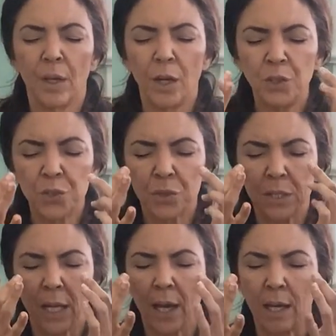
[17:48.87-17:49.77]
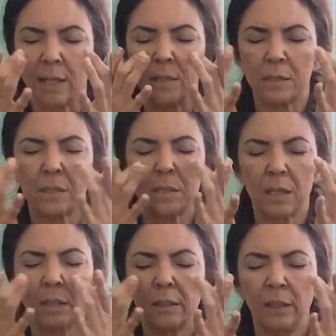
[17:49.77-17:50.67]
Under the eyes.
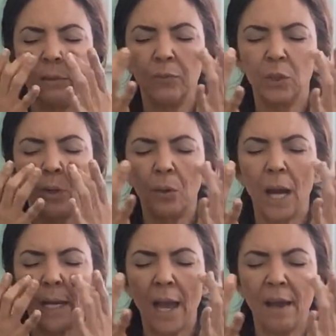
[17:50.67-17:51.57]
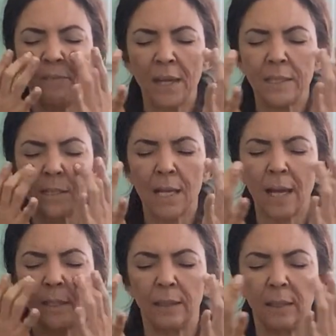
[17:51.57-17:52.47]
Even though I have
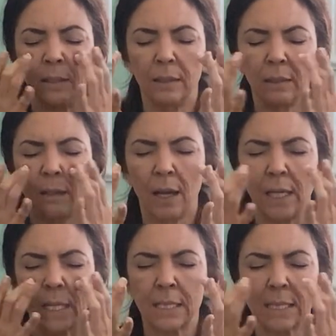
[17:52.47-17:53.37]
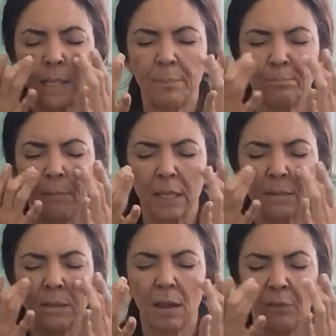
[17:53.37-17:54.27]
anxiety, I accept
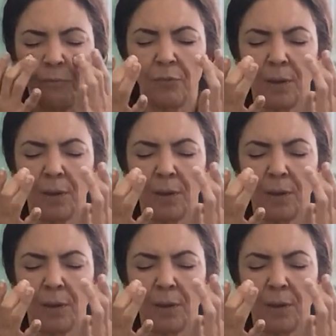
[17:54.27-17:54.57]
myself.